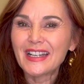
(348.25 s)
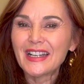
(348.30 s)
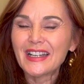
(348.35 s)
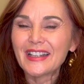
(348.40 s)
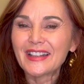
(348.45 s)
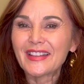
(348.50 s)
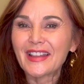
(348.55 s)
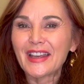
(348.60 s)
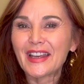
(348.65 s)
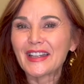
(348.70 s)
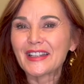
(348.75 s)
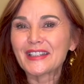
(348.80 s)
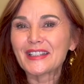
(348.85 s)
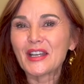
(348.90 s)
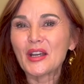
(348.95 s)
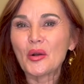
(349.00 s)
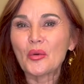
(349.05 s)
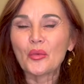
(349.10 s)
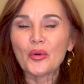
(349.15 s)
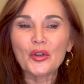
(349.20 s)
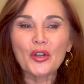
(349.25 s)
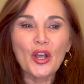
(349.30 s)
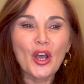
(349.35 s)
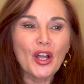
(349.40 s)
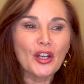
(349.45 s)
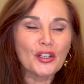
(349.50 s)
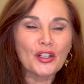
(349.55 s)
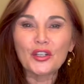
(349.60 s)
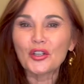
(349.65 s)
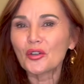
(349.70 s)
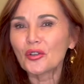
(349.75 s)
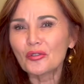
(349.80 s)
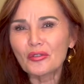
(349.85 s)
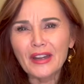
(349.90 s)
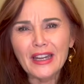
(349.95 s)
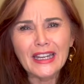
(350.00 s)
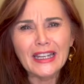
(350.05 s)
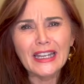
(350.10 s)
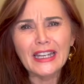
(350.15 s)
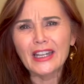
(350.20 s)
that we're not
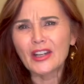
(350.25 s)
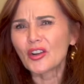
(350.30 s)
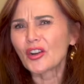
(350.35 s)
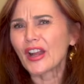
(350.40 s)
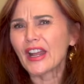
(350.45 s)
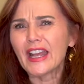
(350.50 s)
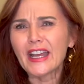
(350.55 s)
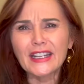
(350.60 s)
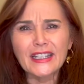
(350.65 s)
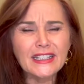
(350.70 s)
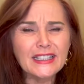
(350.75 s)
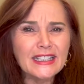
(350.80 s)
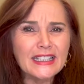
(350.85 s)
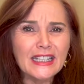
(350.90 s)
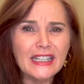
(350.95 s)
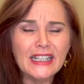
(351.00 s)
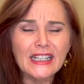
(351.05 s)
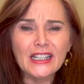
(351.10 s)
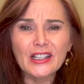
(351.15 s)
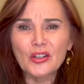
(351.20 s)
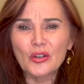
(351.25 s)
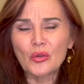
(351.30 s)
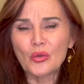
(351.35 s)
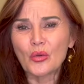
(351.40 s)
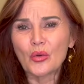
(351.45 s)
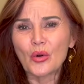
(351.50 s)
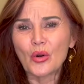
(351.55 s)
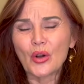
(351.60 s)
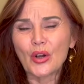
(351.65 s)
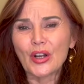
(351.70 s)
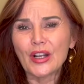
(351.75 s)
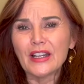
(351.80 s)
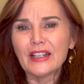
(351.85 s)
curating or editing or